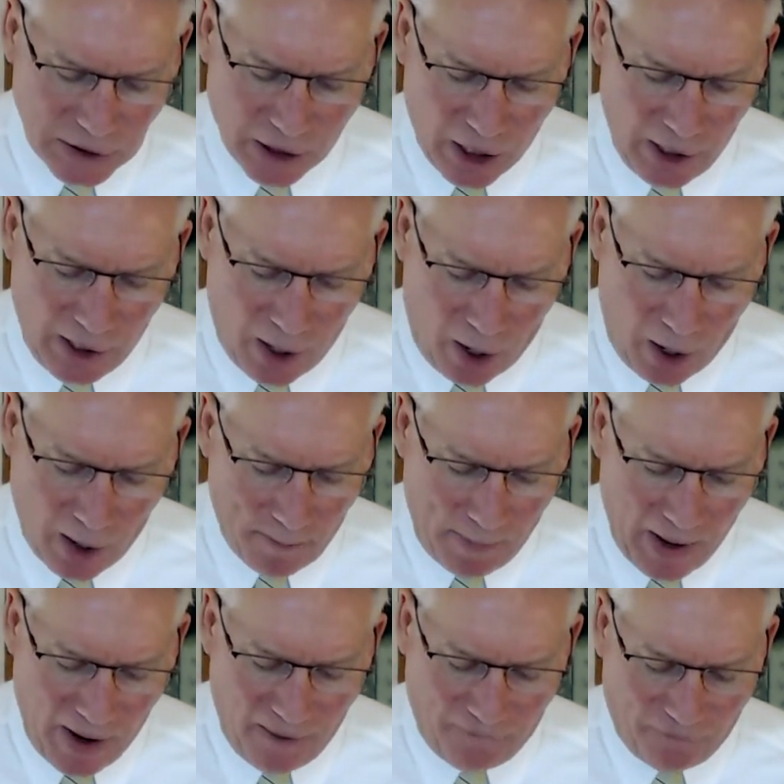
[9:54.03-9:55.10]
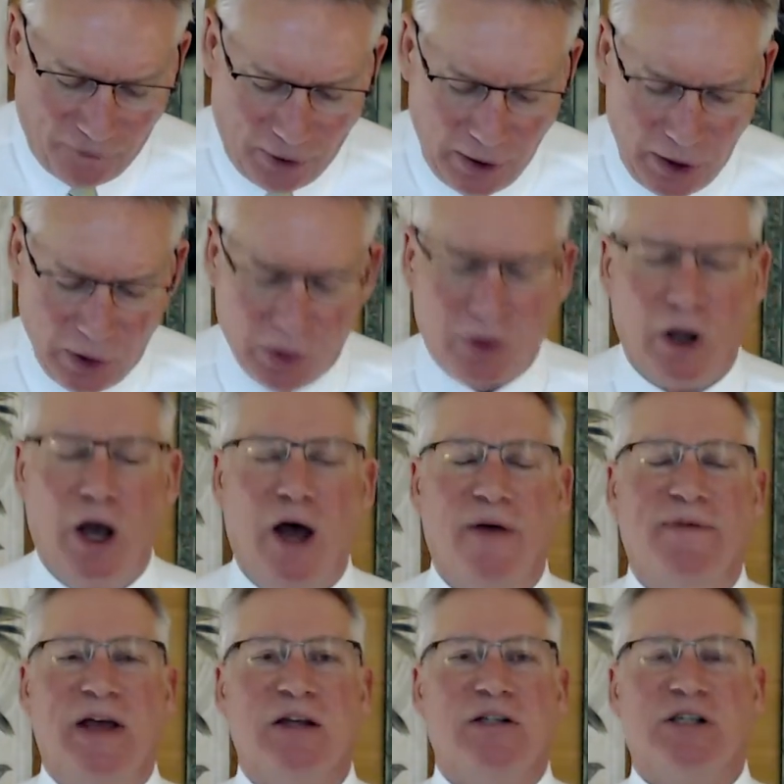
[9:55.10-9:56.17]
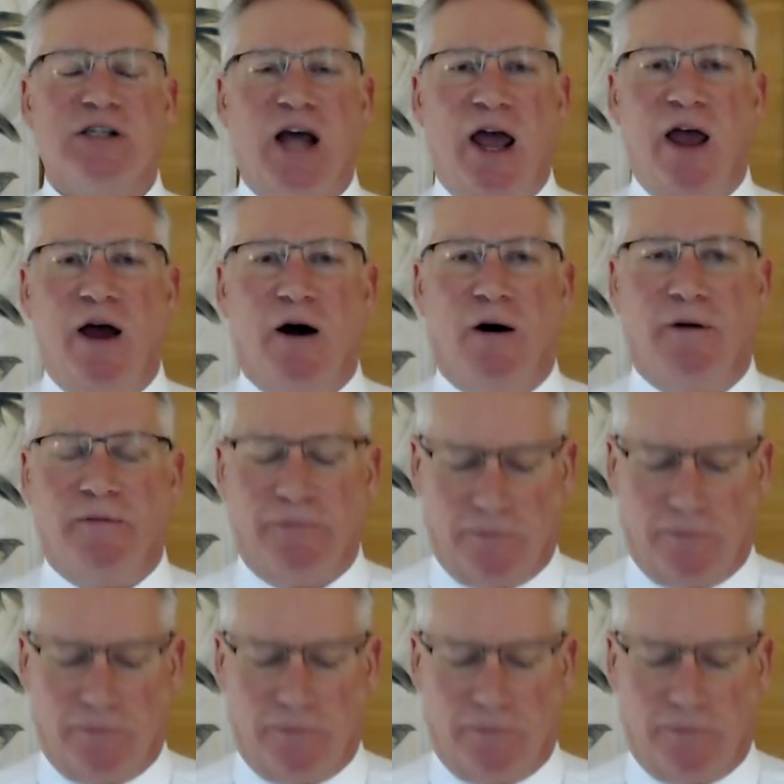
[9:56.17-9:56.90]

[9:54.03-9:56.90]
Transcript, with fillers: cannot bear fruit of itself,